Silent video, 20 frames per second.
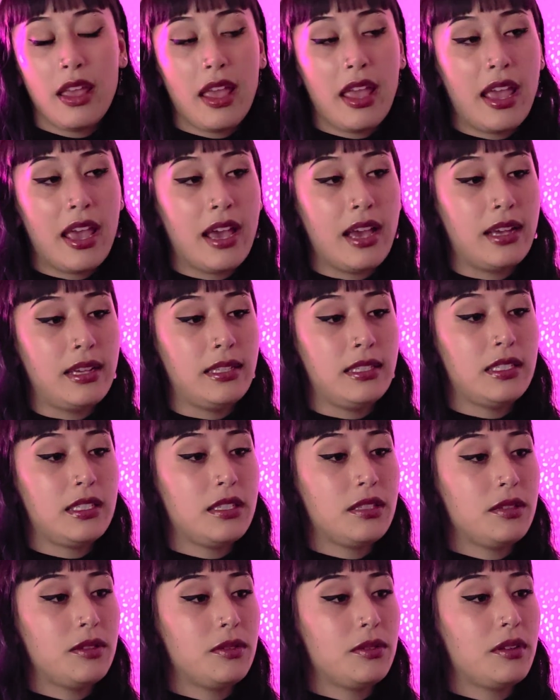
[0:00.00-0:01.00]
And
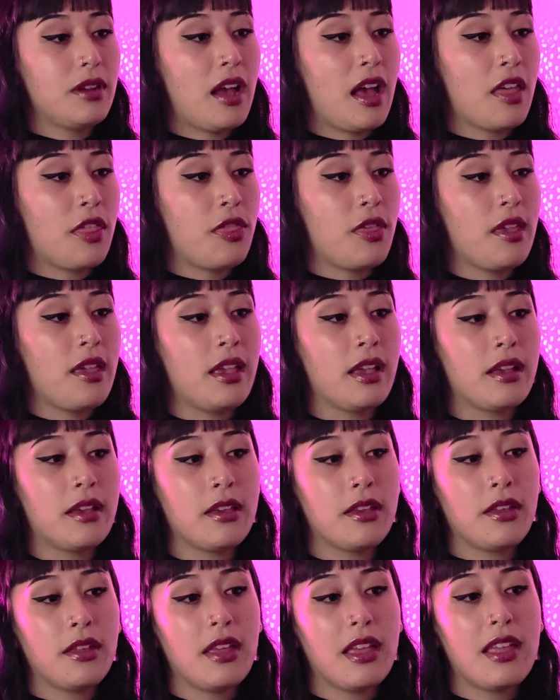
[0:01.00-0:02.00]
I
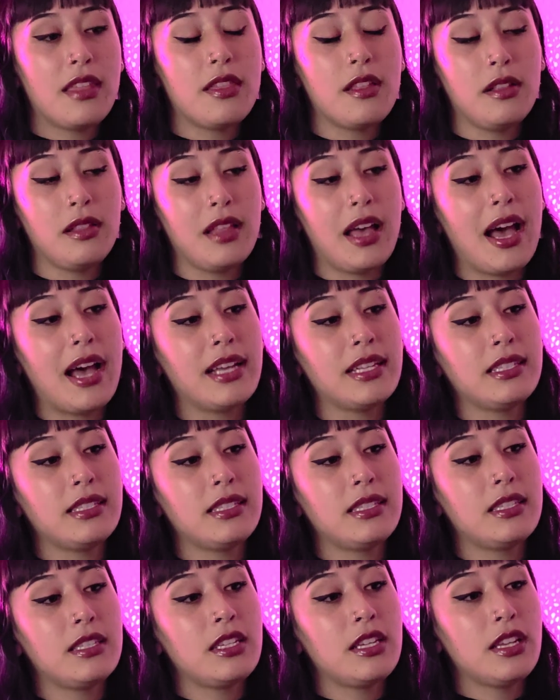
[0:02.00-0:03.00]
think in the
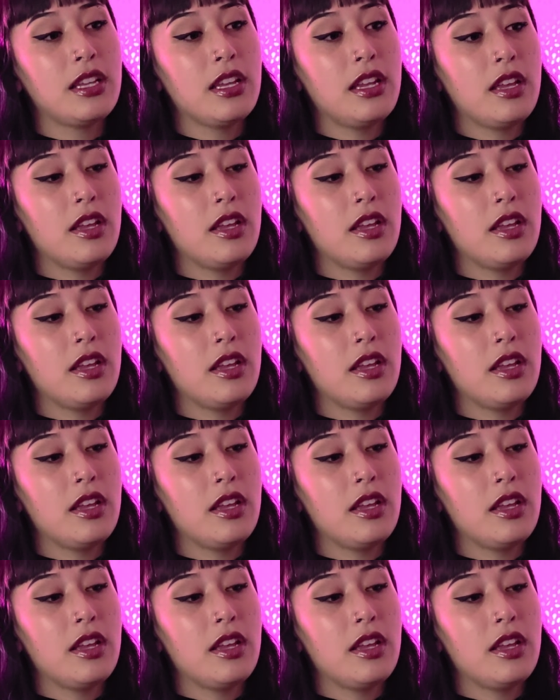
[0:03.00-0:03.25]
last